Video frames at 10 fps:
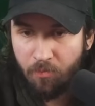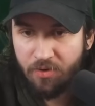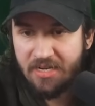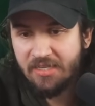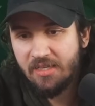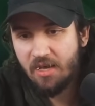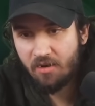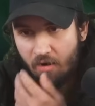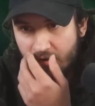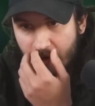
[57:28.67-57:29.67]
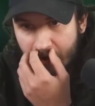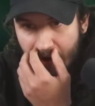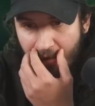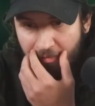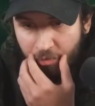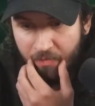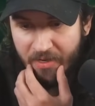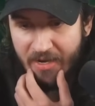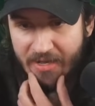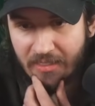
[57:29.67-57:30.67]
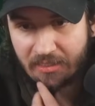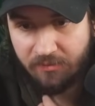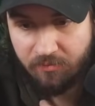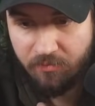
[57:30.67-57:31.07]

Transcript: Protecting that Dark Goblin would have been nice.